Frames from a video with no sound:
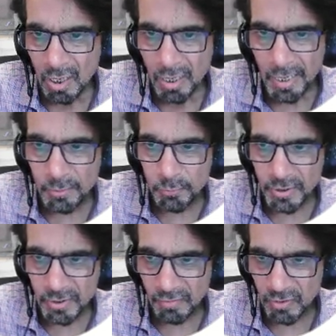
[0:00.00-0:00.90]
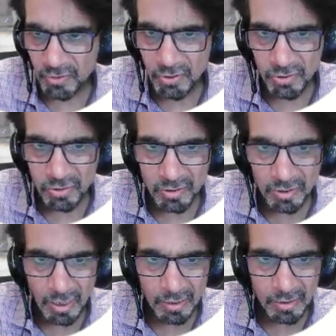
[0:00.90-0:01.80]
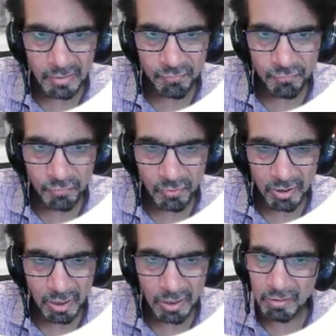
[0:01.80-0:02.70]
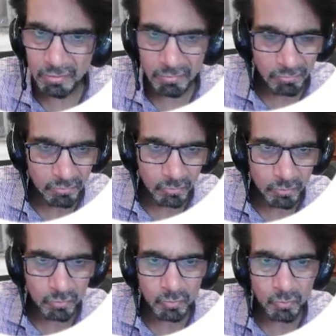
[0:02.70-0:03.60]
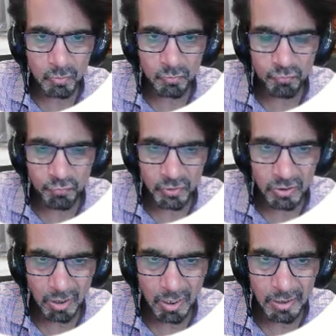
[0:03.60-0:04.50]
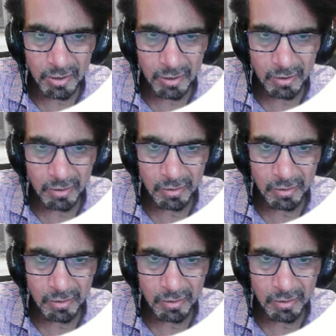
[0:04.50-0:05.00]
And you take divergence. That is and then with slightly